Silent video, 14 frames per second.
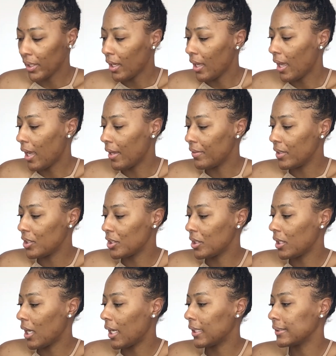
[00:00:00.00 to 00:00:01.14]
And then she
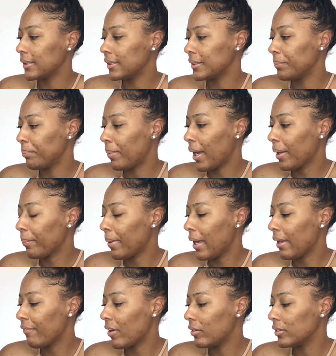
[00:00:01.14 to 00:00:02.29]
has this Bye Bye
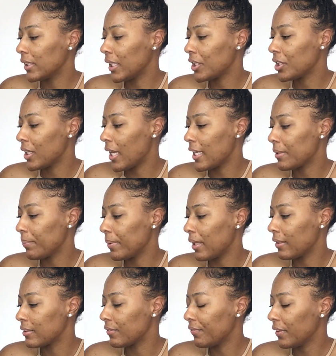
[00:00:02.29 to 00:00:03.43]
Foundation SPF
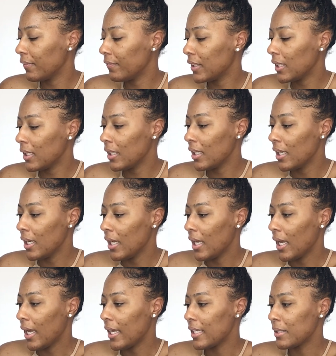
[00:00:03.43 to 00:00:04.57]
50.
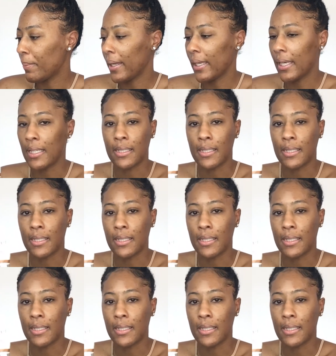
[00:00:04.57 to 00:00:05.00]
It's by It